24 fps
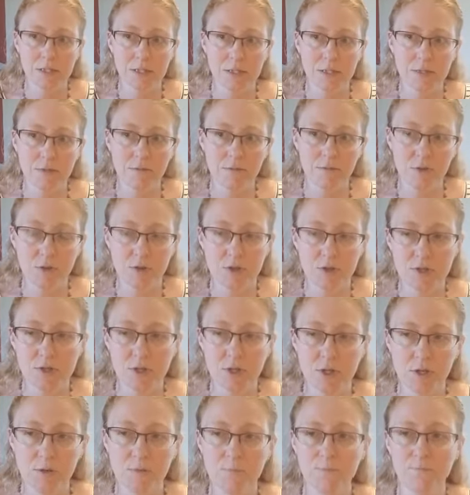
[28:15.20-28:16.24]
a few years
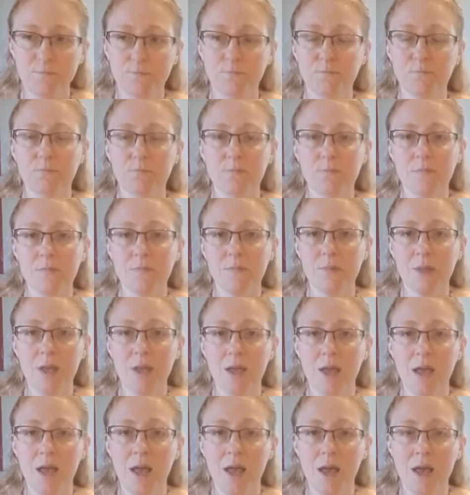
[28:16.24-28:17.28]
ago,
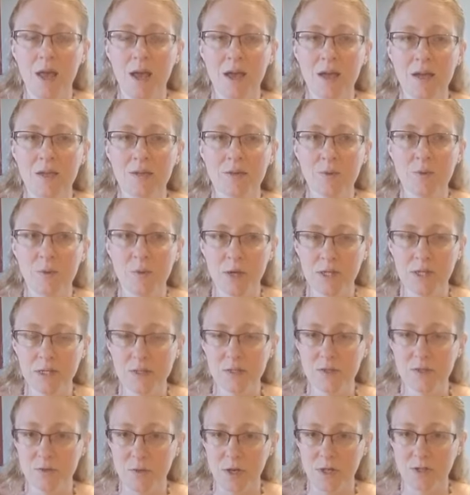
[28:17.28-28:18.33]
and we went to
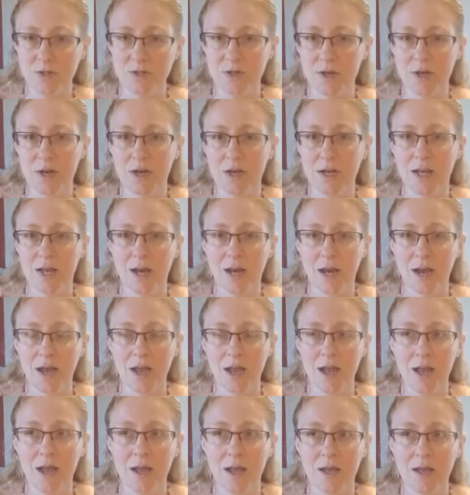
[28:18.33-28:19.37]
this restaurant, and I
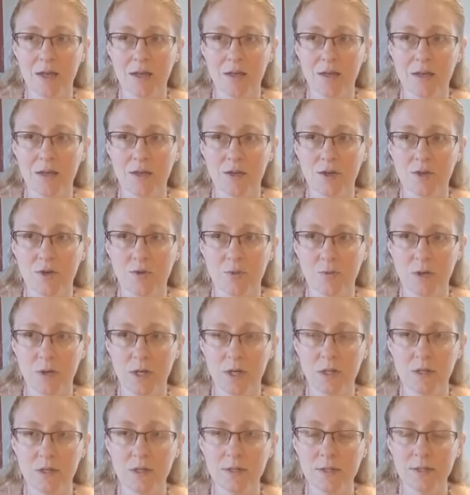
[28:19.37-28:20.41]
had
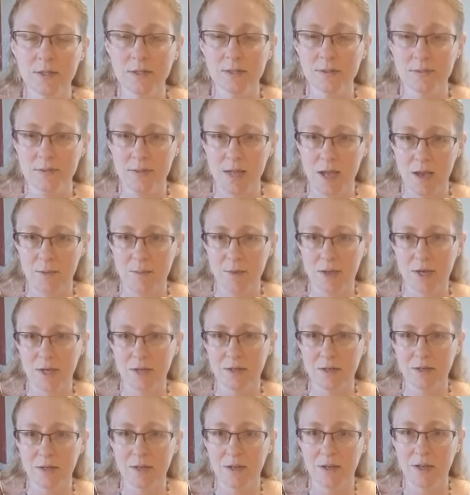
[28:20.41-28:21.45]
grilled
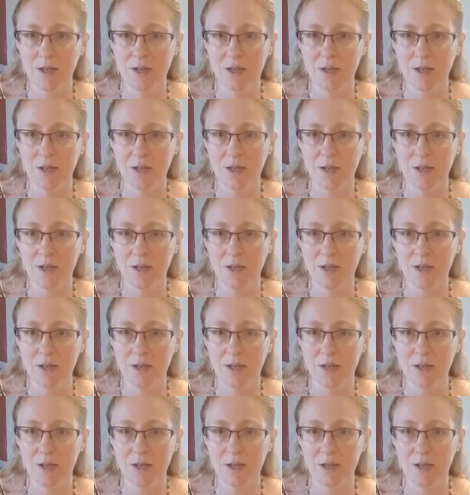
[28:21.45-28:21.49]
salmon